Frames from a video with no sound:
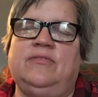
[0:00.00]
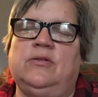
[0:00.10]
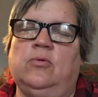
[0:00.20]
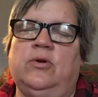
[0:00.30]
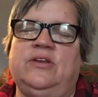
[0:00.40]
you,
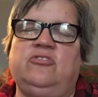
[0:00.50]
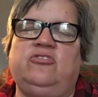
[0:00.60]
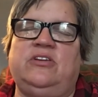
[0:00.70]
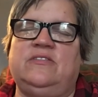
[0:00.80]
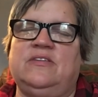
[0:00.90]
Lord, in
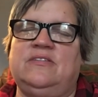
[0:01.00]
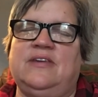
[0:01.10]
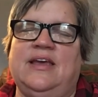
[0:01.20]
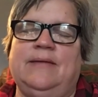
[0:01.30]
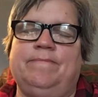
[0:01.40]
Jesus'
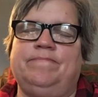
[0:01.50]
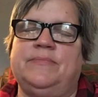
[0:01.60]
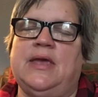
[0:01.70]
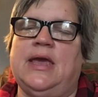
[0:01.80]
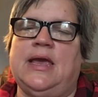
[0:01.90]
name.
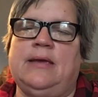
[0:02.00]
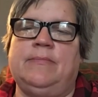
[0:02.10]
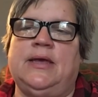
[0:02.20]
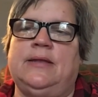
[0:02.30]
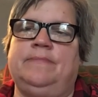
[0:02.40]

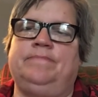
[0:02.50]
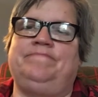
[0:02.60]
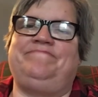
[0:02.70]
Amen.